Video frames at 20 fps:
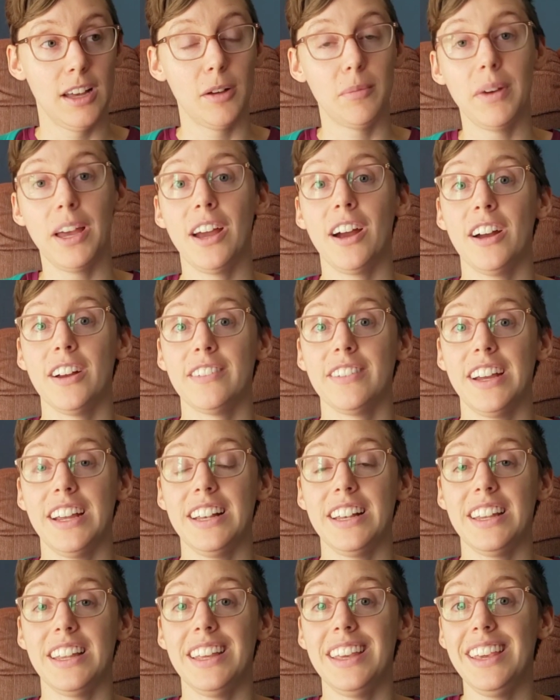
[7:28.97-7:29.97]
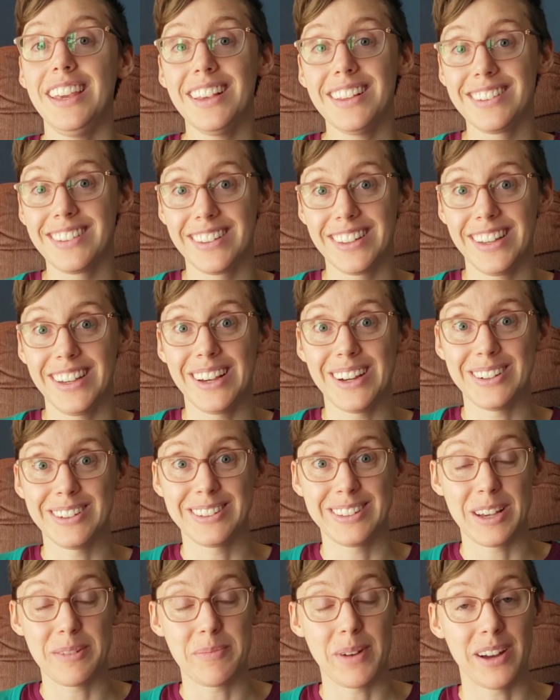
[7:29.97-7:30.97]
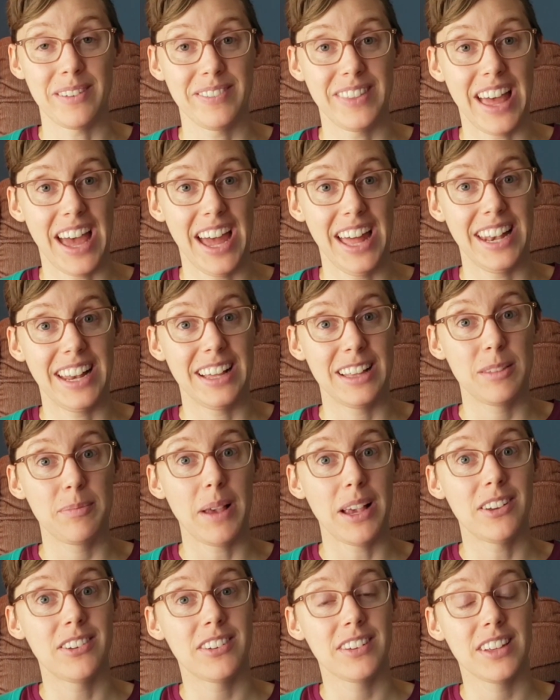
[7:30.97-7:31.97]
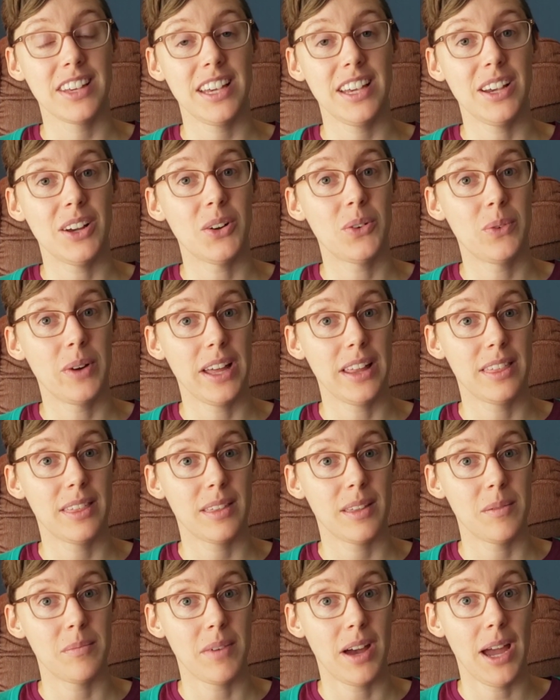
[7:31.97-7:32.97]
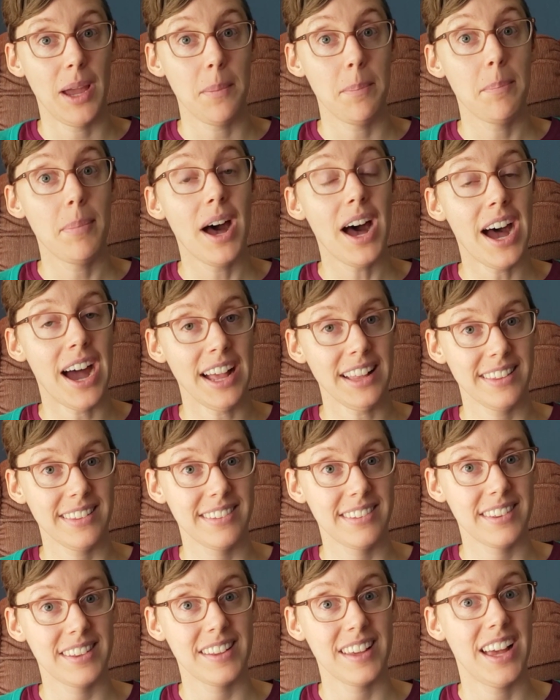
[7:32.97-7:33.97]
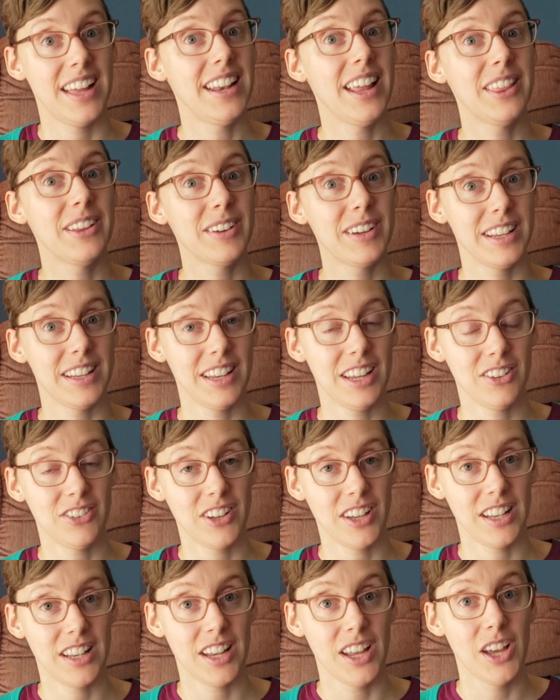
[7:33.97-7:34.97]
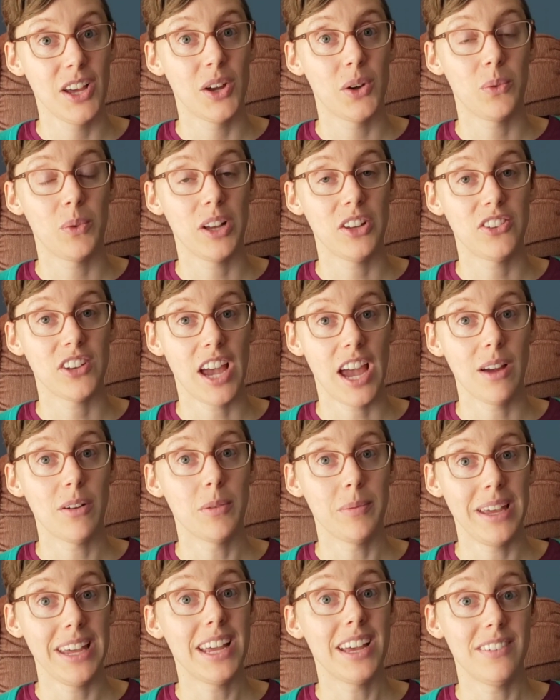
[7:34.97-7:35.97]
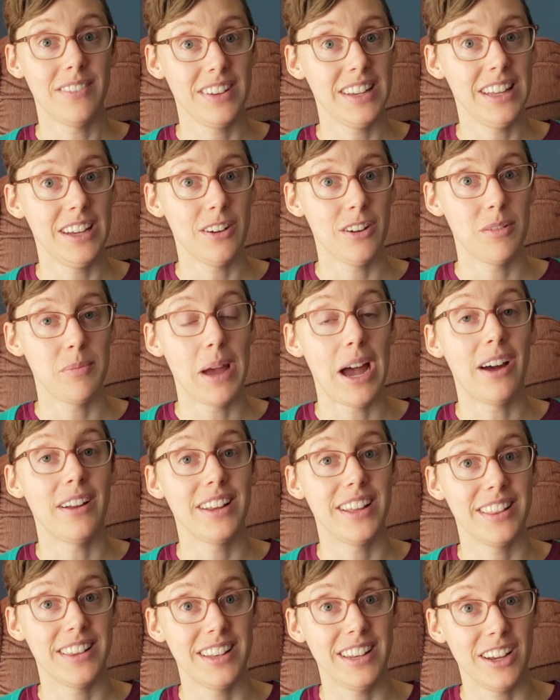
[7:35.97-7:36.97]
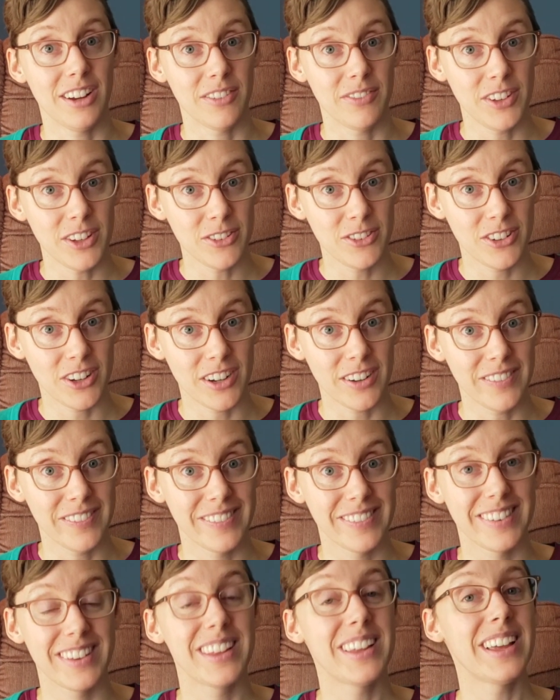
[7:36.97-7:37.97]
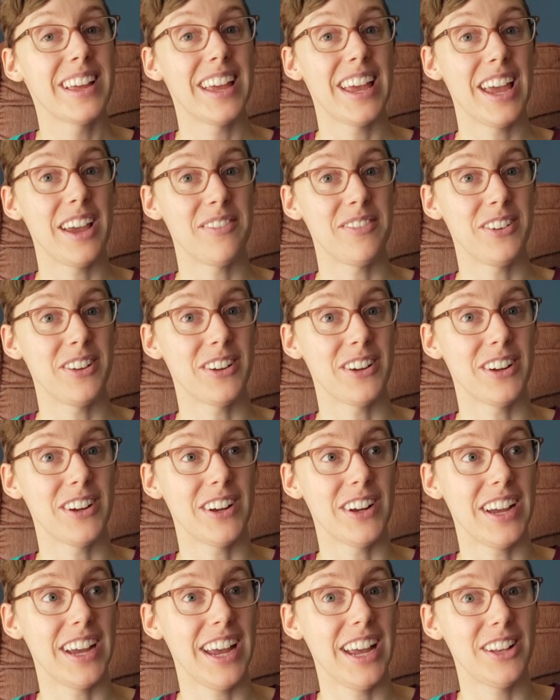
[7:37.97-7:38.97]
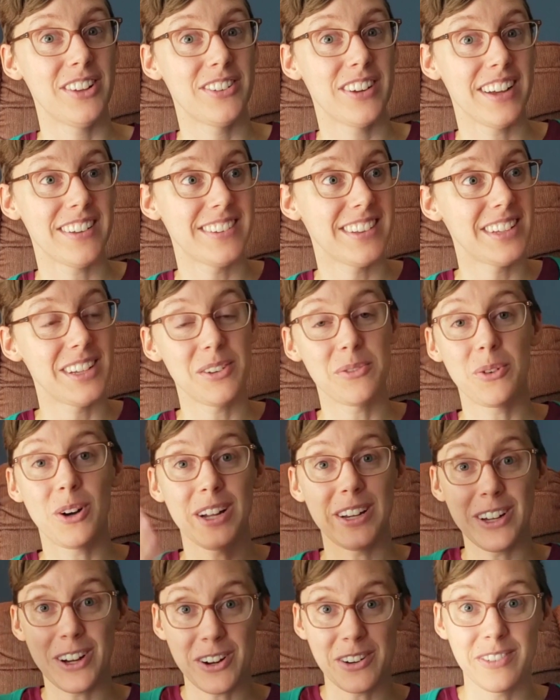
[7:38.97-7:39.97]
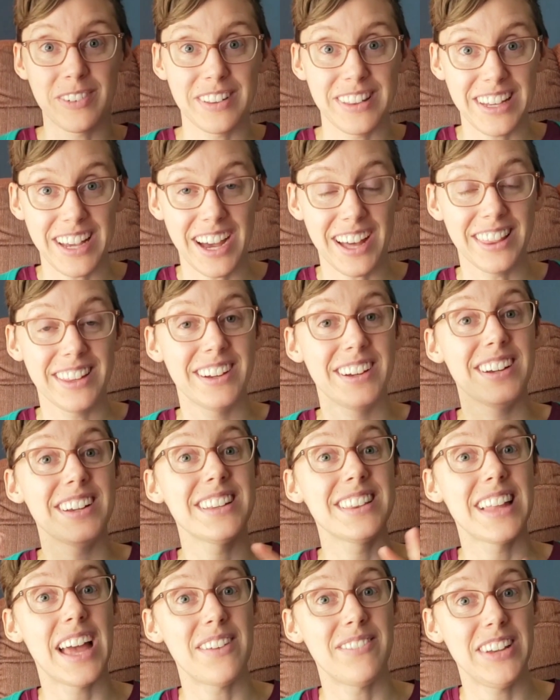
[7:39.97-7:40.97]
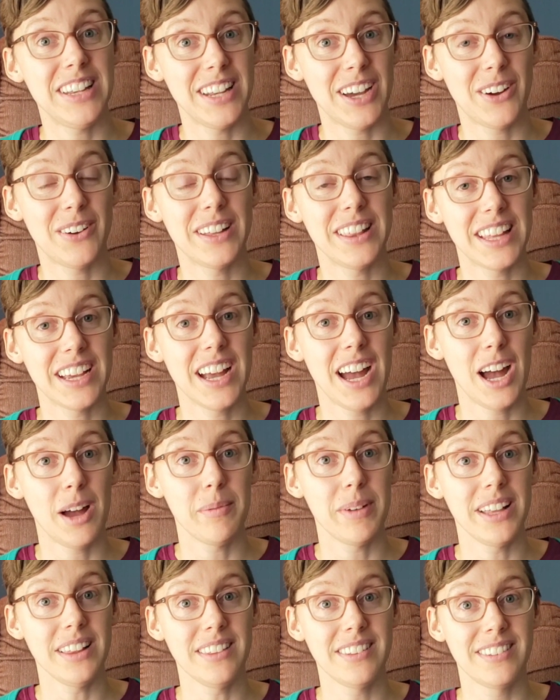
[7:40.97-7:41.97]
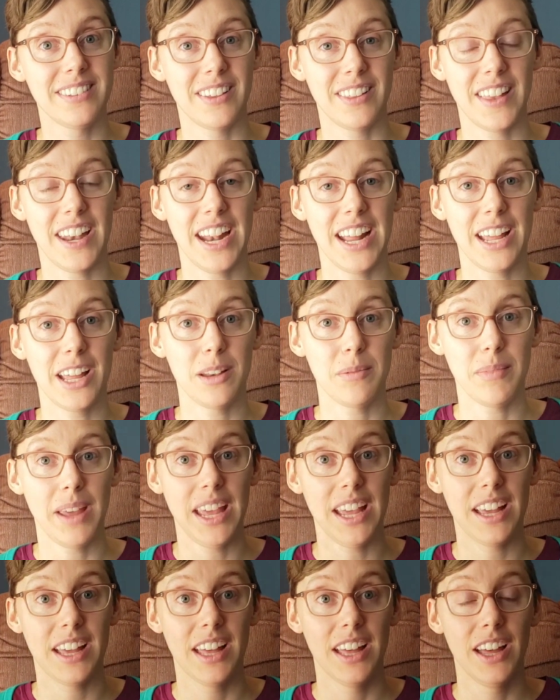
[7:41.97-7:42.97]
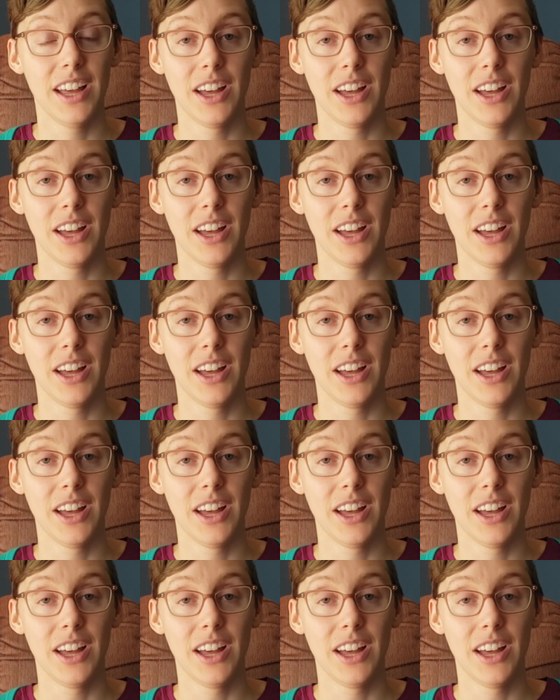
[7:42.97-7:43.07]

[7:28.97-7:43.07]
My heart rate easily goes above that, especially with my POTS, another condition which I will make a video about in the near future. If you're interested in one over the other, let me know in the comments so that I can make